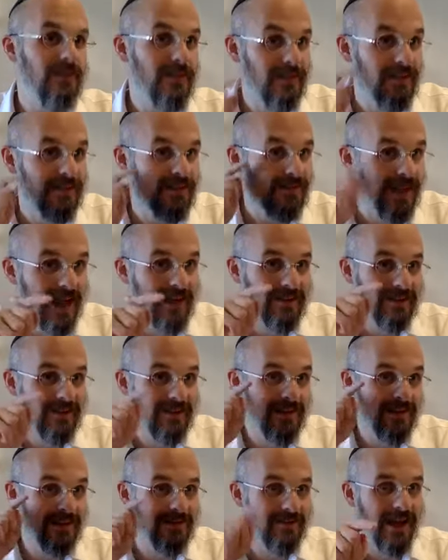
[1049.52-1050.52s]
Exactly,
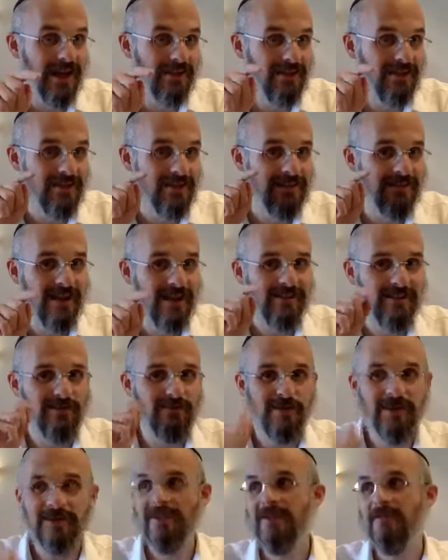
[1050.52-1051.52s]
exactly, exactly
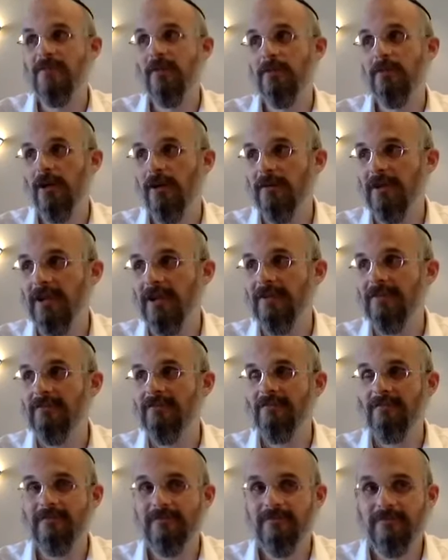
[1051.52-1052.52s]
right. This is where we're going.
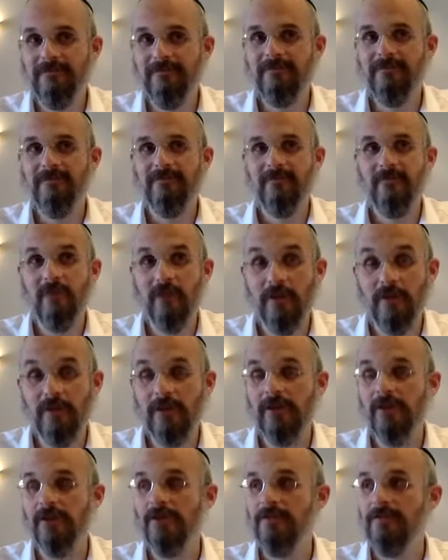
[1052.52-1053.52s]
Very, very
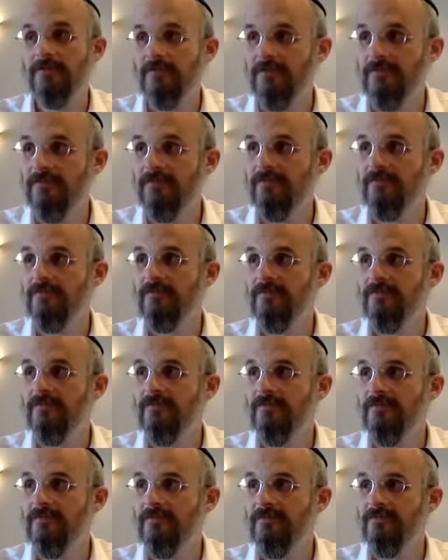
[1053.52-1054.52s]
good.
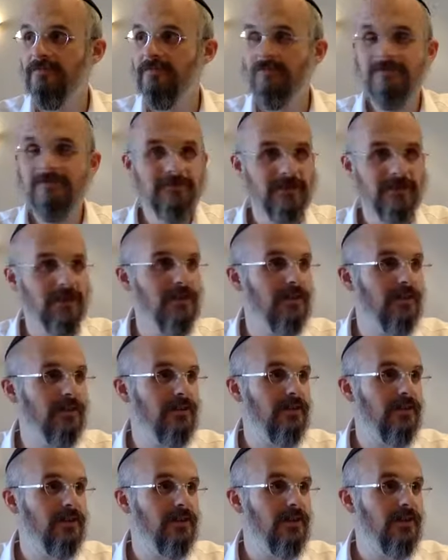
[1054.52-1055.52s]

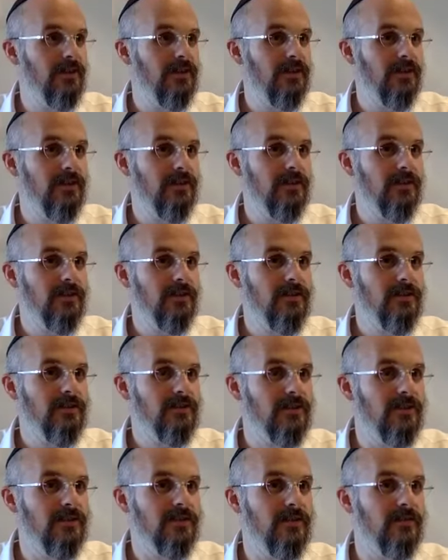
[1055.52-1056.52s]
Clear? See,
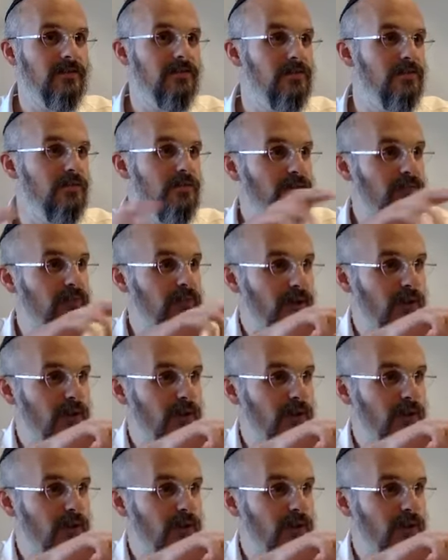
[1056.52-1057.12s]
this the, the